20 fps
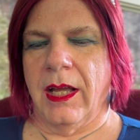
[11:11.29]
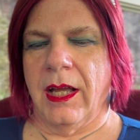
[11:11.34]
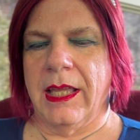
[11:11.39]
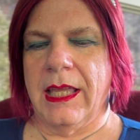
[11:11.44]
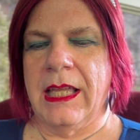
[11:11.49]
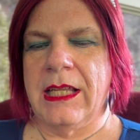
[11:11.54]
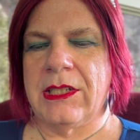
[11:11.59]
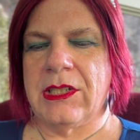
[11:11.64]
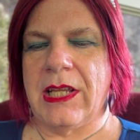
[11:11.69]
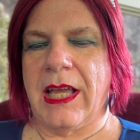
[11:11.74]

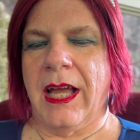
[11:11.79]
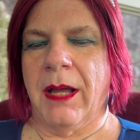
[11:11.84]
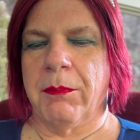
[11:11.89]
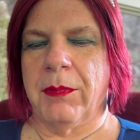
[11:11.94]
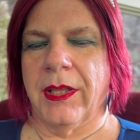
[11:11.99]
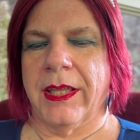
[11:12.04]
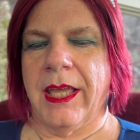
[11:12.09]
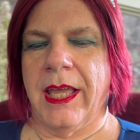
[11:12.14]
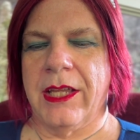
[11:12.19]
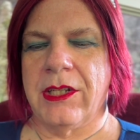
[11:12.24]
Each
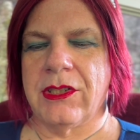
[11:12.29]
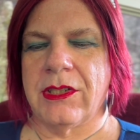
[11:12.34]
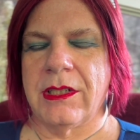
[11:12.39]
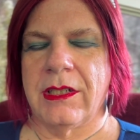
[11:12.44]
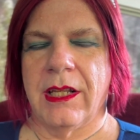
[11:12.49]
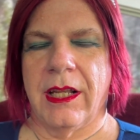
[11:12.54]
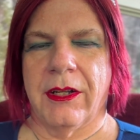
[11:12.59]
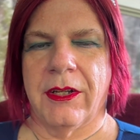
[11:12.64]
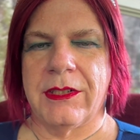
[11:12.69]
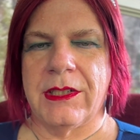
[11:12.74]
application,
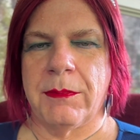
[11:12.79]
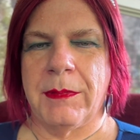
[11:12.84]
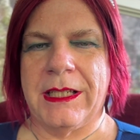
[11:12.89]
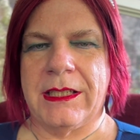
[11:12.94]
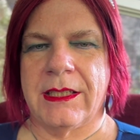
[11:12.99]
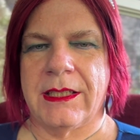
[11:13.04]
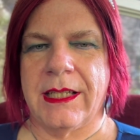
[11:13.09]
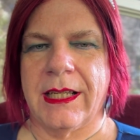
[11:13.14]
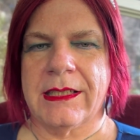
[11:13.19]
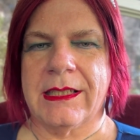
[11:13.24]
there could be
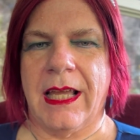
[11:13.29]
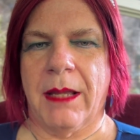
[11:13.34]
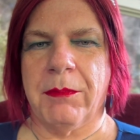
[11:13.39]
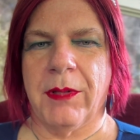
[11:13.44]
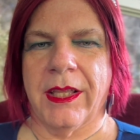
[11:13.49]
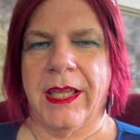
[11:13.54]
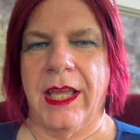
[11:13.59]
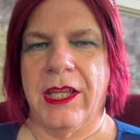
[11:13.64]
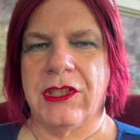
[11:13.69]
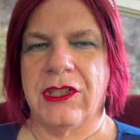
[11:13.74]
6
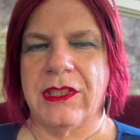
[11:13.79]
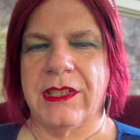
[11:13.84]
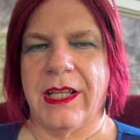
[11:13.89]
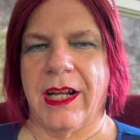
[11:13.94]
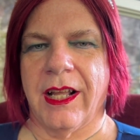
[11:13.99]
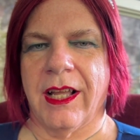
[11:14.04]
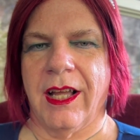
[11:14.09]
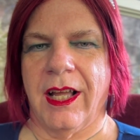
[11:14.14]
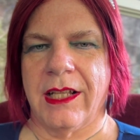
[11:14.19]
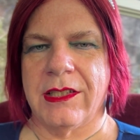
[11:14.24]
applications at a
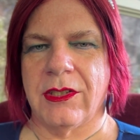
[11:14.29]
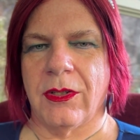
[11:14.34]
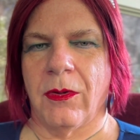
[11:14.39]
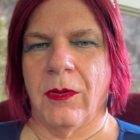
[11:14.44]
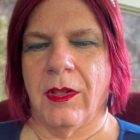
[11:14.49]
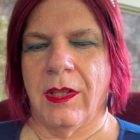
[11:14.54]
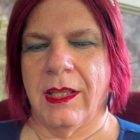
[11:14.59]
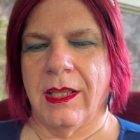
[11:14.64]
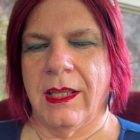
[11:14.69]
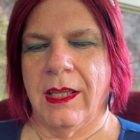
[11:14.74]

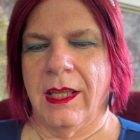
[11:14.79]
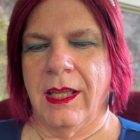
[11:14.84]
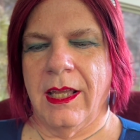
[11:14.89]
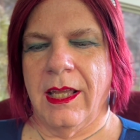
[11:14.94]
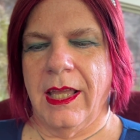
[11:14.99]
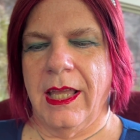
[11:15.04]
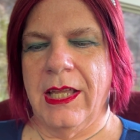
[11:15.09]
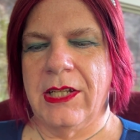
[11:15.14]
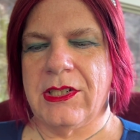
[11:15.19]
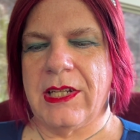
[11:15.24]
console.
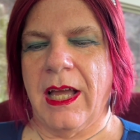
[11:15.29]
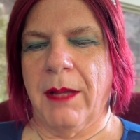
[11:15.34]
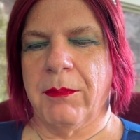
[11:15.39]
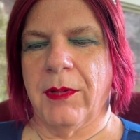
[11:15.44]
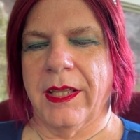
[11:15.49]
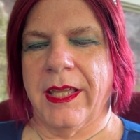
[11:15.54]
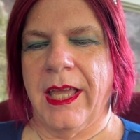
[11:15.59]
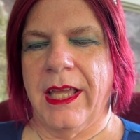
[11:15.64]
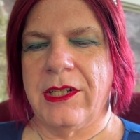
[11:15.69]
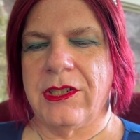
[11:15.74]
Each
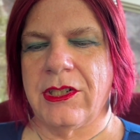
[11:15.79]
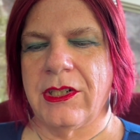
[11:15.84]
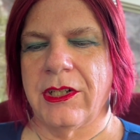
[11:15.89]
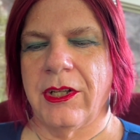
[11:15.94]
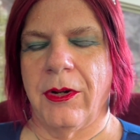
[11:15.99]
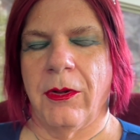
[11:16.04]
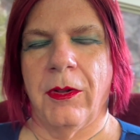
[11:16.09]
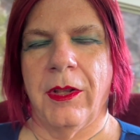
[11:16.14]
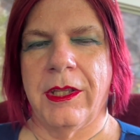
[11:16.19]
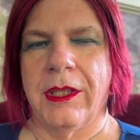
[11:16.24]
application could
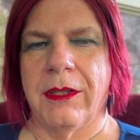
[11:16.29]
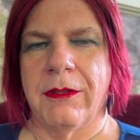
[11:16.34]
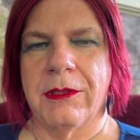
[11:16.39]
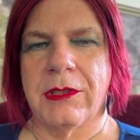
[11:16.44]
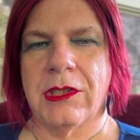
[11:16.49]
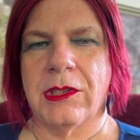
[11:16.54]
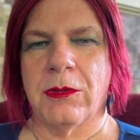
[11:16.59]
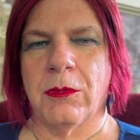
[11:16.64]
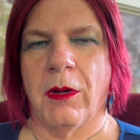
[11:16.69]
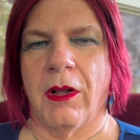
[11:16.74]
only
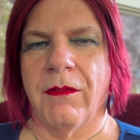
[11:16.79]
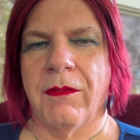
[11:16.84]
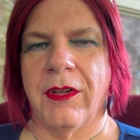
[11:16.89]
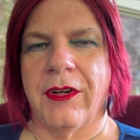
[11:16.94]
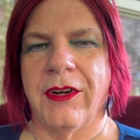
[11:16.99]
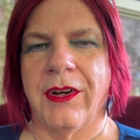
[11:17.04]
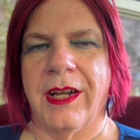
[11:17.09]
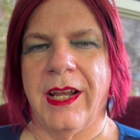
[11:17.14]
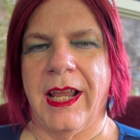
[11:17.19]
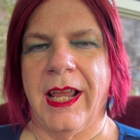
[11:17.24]
use
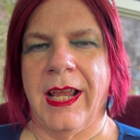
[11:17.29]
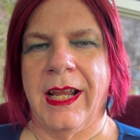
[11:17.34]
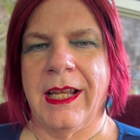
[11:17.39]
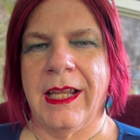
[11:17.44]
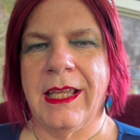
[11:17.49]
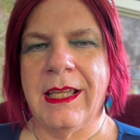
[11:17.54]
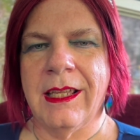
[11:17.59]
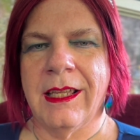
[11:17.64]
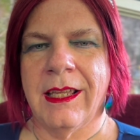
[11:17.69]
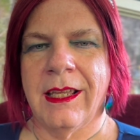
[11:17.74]

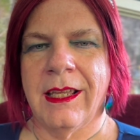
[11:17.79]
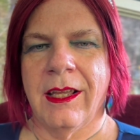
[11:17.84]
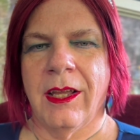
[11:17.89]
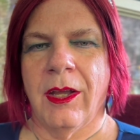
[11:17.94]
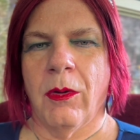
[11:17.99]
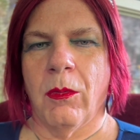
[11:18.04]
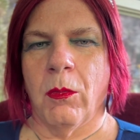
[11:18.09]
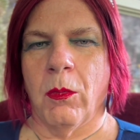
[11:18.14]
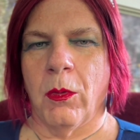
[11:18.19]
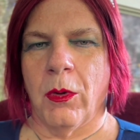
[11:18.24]
1,280
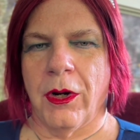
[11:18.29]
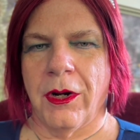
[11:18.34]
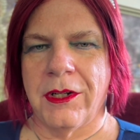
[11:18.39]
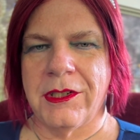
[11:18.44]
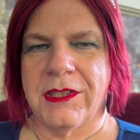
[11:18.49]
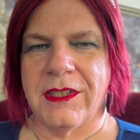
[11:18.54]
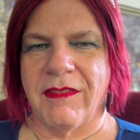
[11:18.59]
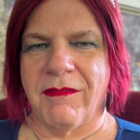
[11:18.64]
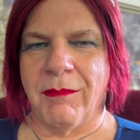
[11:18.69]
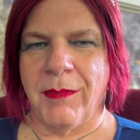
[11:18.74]

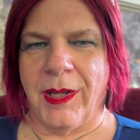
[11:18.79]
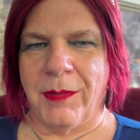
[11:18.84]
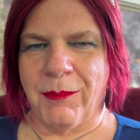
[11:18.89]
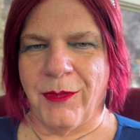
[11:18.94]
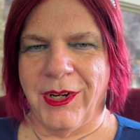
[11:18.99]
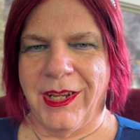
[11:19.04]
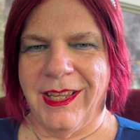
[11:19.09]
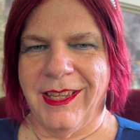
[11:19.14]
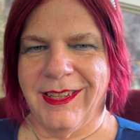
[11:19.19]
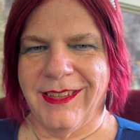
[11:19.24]
words of
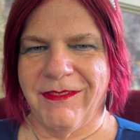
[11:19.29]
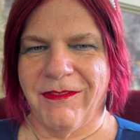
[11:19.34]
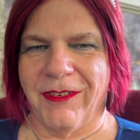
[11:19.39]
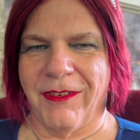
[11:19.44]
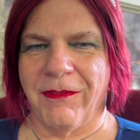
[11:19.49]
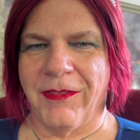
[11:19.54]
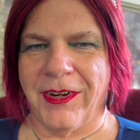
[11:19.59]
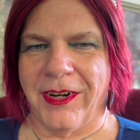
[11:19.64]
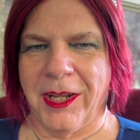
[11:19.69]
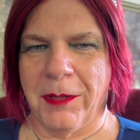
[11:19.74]
memory for
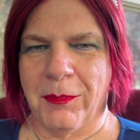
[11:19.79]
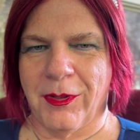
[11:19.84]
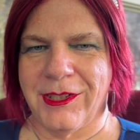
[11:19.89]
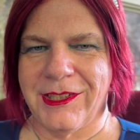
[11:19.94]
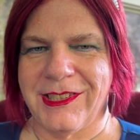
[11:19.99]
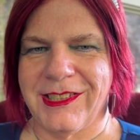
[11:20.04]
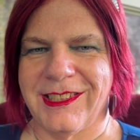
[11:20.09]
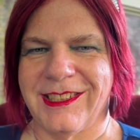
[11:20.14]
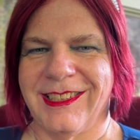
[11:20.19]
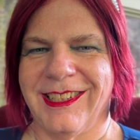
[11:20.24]

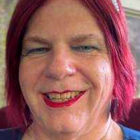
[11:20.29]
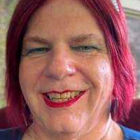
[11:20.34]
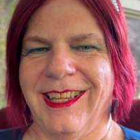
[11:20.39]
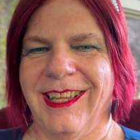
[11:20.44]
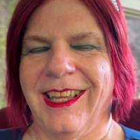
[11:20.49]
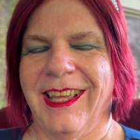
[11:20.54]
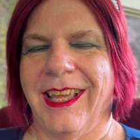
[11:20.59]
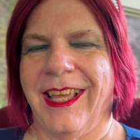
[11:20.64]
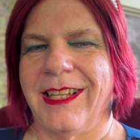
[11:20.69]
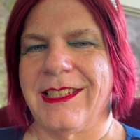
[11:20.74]
variables
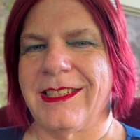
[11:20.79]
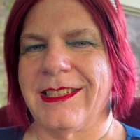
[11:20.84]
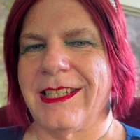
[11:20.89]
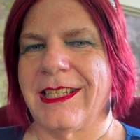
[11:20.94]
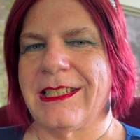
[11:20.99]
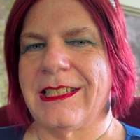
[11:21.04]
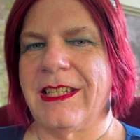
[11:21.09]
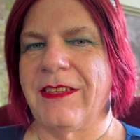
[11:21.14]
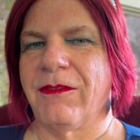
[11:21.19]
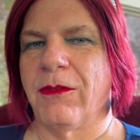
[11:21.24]
and
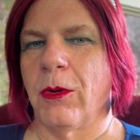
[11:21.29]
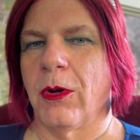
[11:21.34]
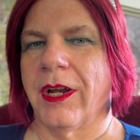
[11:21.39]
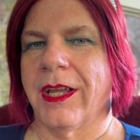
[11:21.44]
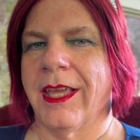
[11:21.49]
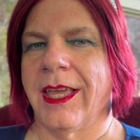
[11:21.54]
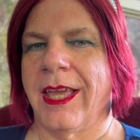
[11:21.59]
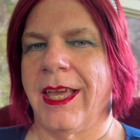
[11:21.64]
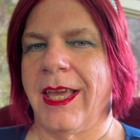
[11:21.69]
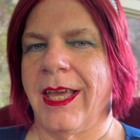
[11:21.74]

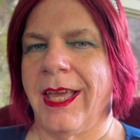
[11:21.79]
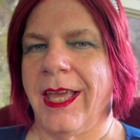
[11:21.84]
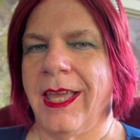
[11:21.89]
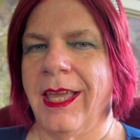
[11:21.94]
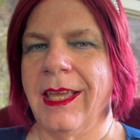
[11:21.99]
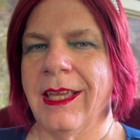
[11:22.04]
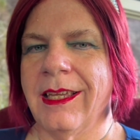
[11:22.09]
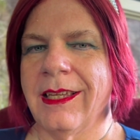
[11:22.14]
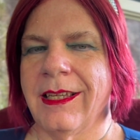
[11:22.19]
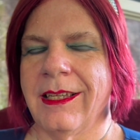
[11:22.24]
64K
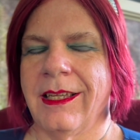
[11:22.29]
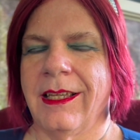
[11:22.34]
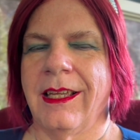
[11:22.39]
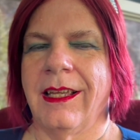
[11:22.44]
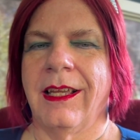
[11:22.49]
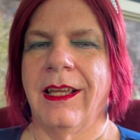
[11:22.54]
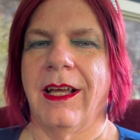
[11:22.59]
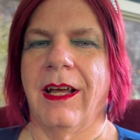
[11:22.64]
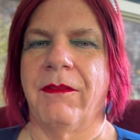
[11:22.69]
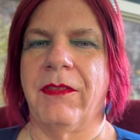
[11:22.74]

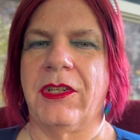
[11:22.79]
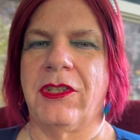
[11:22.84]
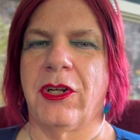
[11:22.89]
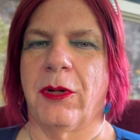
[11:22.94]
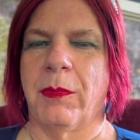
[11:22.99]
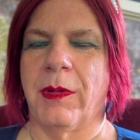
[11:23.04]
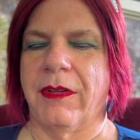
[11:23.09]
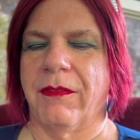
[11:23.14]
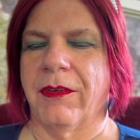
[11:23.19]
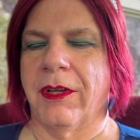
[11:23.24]
of
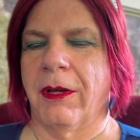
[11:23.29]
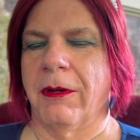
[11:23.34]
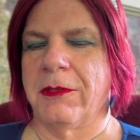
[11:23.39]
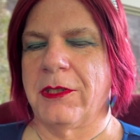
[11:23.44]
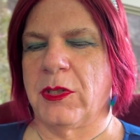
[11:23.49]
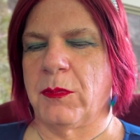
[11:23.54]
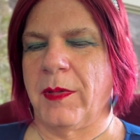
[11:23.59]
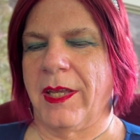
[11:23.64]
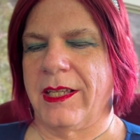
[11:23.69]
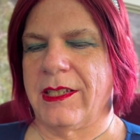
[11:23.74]
interpretive code
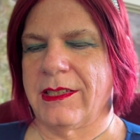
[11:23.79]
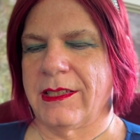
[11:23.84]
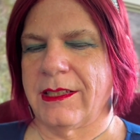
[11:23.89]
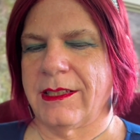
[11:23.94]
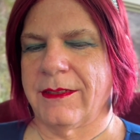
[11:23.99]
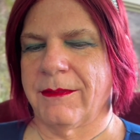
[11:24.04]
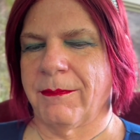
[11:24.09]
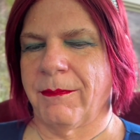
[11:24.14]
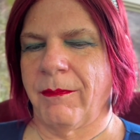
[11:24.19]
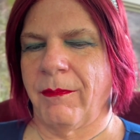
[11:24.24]
space.
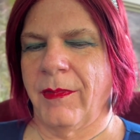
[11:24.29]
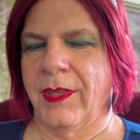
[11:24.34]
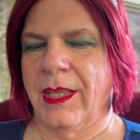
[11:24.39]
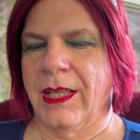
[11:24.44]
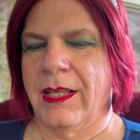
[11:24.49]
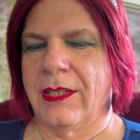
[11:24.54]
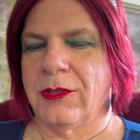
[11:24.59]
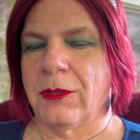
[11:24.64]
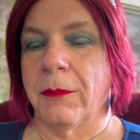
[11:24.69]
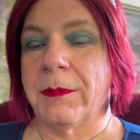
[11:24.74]

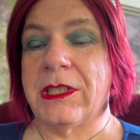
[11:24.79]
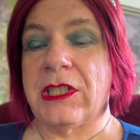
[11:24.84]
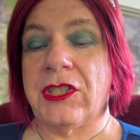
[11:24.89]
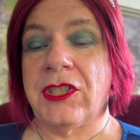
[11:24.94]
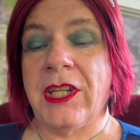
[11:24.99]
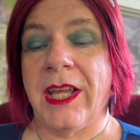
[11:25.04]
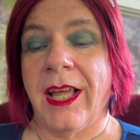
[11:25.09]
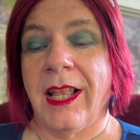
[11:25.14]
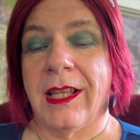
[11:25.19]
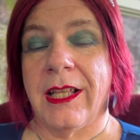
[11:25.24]
So it was a
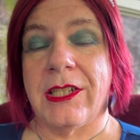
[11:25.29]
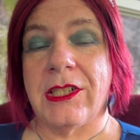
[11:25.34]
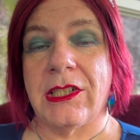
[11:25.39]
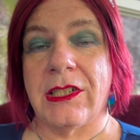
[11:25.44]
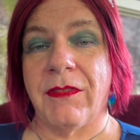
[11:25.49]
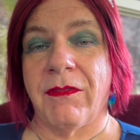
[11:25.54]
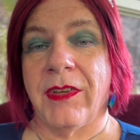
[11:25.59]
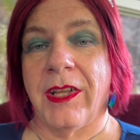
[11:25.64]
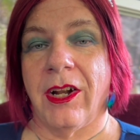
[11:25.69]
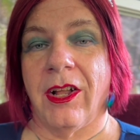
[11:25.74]
challenge
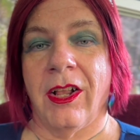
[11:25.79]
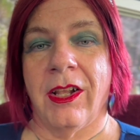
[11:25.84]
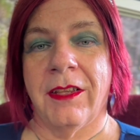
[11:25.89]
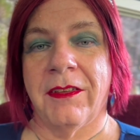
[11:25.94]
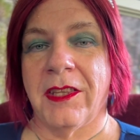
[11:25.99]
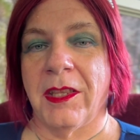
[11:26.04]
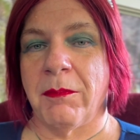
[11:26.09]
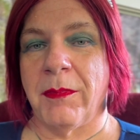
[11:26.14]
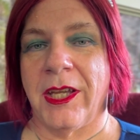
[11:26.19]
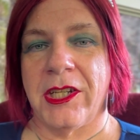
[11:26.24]
to fit all of
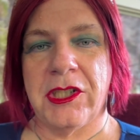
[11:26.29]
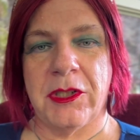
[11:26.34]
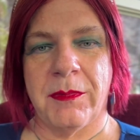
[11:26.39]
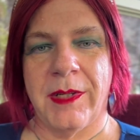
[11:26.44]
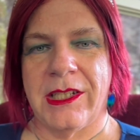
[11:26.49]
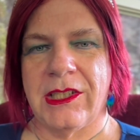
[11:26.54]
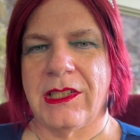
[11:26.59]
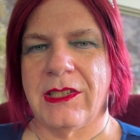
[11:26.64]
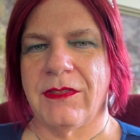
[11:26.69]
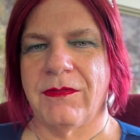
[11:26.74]
the
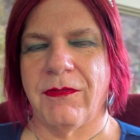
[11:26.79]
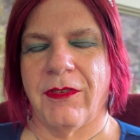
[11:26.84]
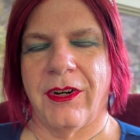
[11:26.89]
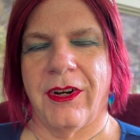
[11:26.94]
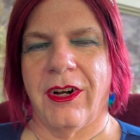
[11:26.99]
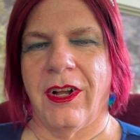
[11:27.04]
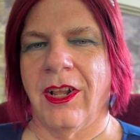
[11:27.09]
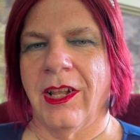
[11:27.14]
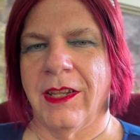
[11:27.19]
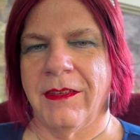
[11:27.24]
measurements for
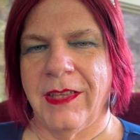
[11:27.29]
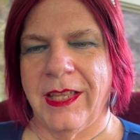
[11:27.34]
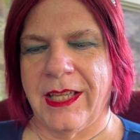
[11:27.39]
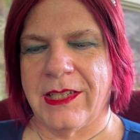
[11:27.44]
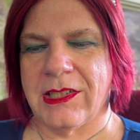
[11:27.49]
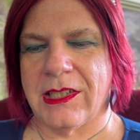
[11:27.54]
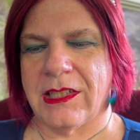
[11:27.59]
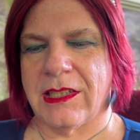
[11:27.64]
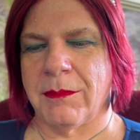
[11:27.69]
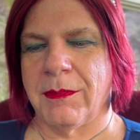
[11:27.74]
all of the
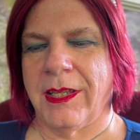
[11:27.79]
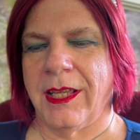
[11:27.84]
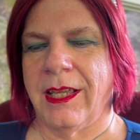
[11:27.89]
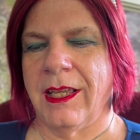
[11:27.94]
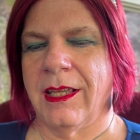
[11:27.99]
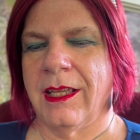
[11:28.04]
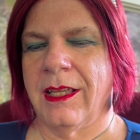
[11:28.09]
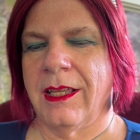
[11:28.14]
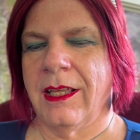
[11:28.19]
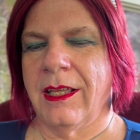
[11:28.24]
SSME,
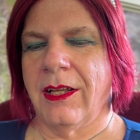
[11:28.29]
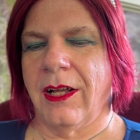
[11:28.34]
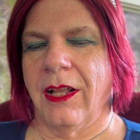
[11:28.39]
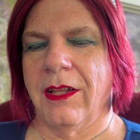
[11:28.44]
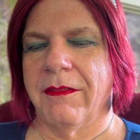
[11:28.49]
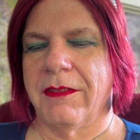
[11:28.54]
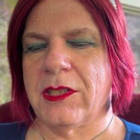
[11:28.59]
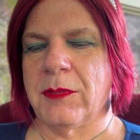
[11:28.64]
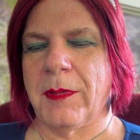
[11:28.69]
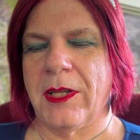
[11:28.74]
all of
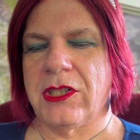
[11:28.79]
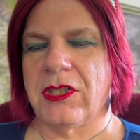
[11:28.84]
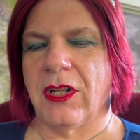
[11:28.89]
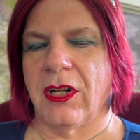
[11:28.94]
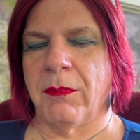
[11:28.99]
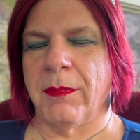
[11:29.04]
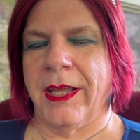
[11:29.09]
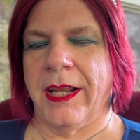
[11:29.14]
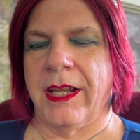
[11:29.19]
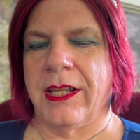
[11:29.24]
the Space Shuttle
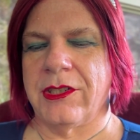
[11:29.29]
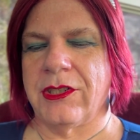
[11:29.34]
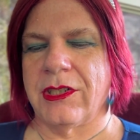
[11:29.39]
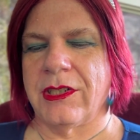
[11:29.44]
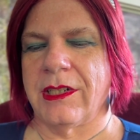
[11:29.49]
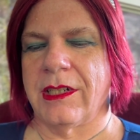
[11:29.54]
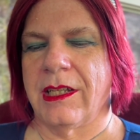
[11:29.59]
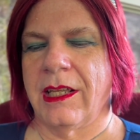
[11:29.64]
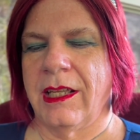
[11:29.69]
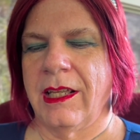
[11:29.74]
Main Engine